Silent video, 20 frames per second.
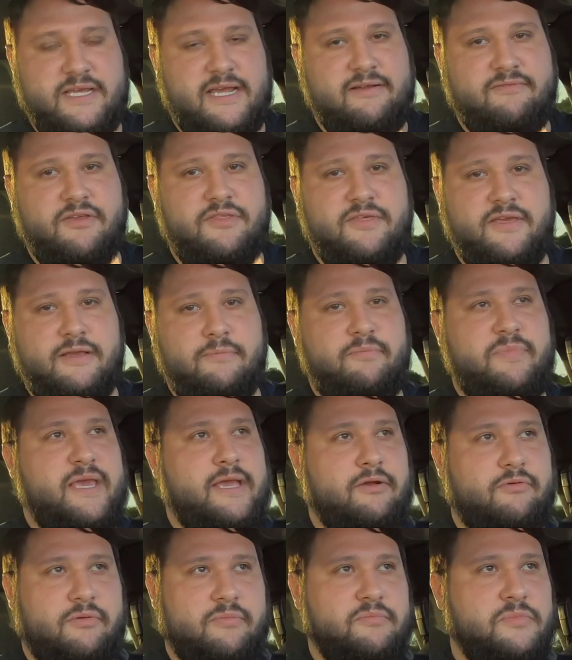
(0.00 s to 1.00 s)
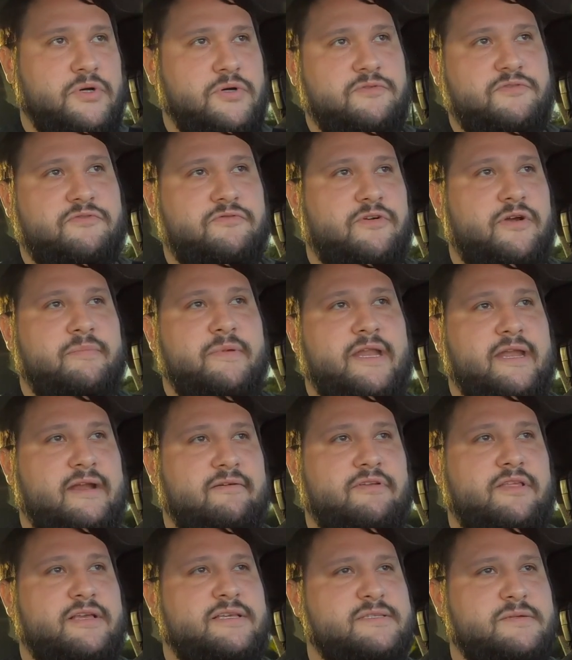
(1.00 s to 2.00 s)
everything being removed from it and
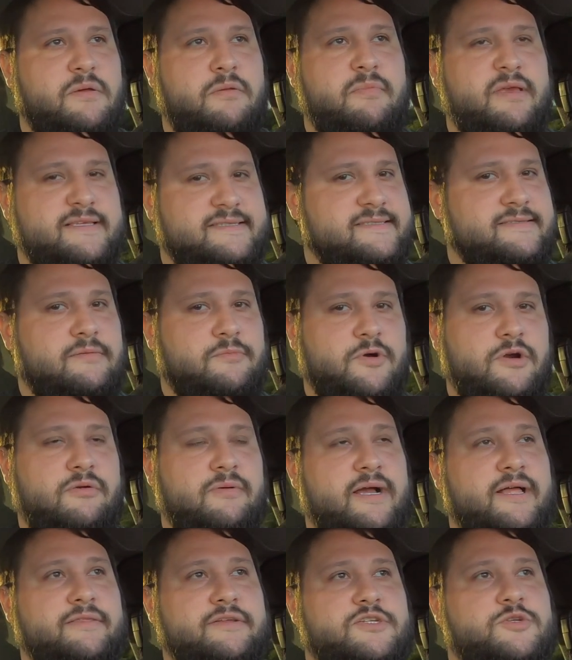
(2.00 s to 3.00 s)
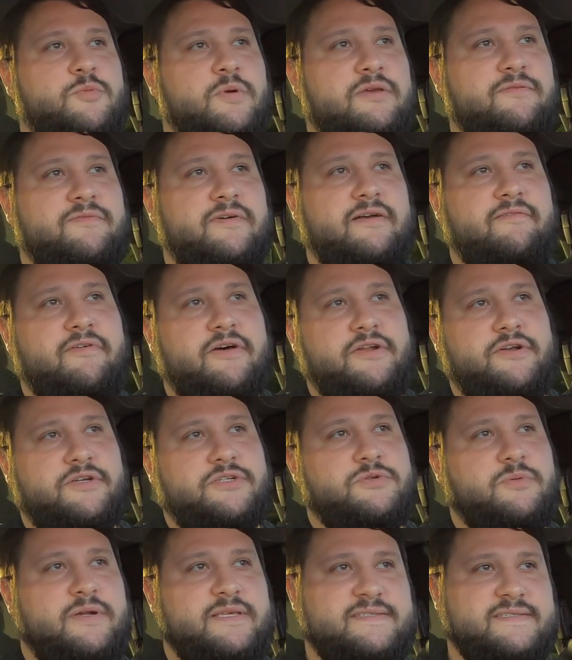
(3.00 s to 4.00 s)
everything, it's going to be somewhere around the
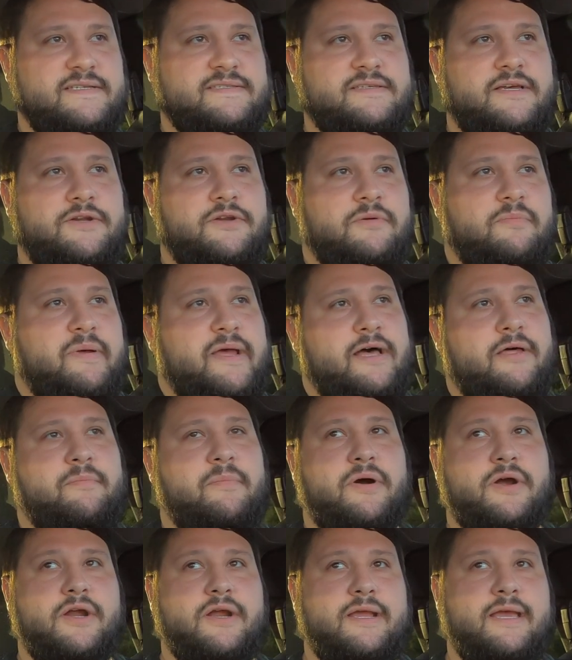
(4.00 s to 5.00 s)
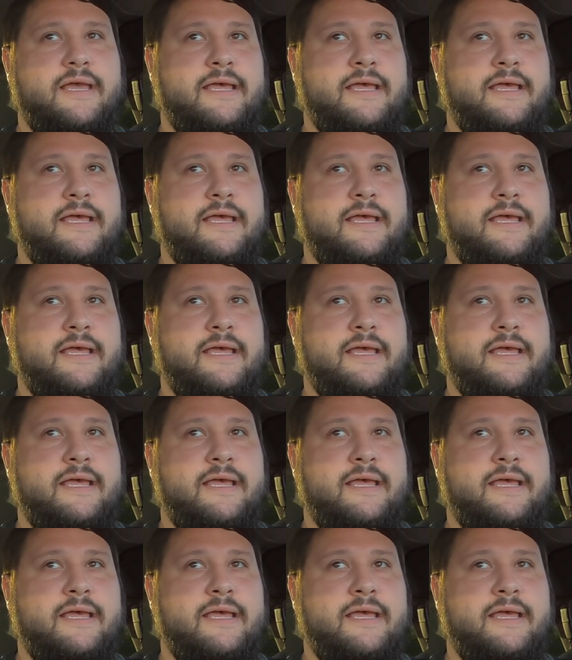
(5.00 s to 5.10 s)
2,500, 2,600 pound mark.